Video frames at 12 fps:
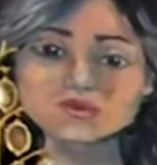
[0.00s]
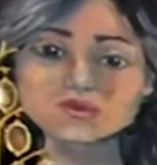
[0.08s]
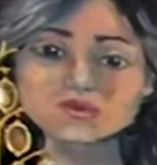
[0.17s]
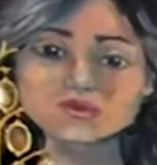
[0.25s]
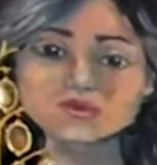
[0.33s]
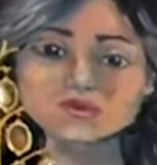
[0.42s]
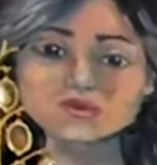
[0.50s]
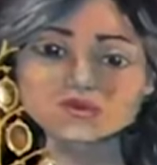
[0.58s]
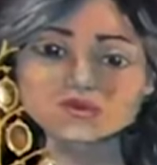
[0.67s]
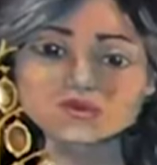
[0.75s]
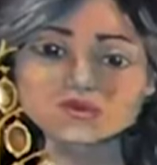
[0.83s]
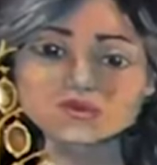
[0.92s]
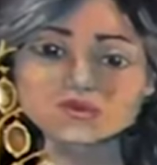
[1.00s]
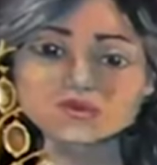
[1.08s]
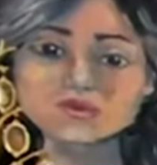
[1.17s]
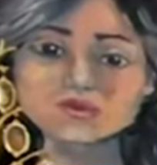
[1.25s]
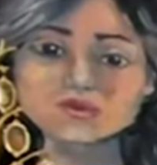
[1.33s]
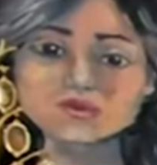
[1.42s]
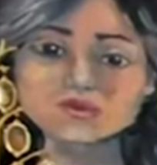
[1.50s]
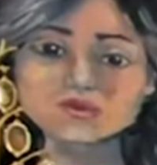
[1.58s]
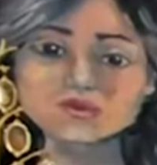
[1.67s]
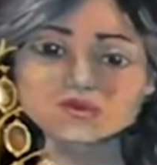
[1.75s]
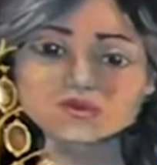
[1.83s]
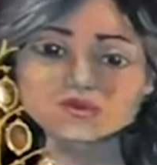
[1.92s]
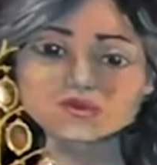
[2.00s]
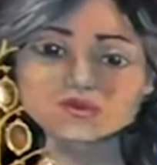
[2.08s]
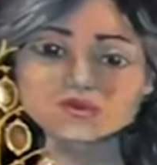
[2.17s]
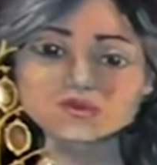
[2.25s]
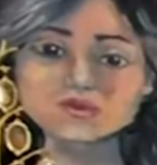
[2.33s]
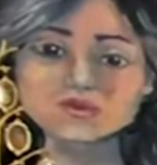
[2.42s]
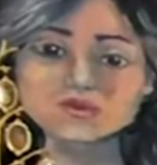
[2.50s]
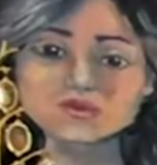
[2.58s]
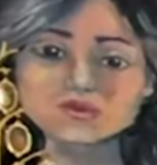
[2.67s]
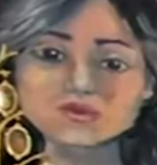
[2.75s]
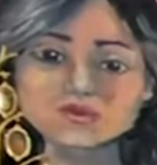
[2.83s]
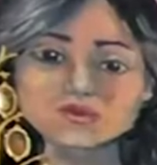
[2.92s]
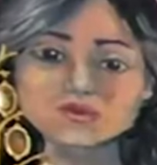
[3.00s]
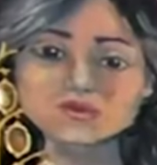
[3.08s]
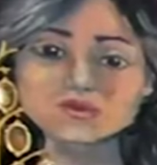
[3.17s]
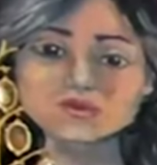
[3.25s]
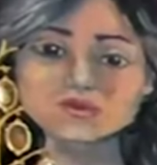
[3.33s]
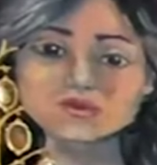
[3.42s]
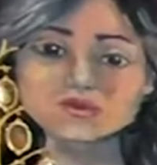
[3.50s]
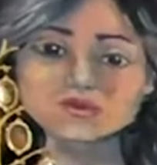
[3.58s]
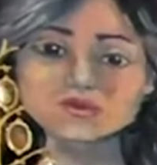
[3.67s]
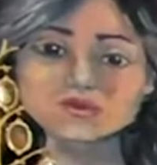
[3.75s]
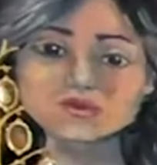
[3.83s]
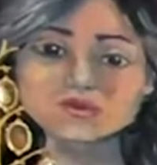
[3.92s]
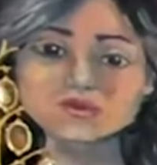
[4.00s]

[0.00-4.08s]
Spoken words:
[no speech]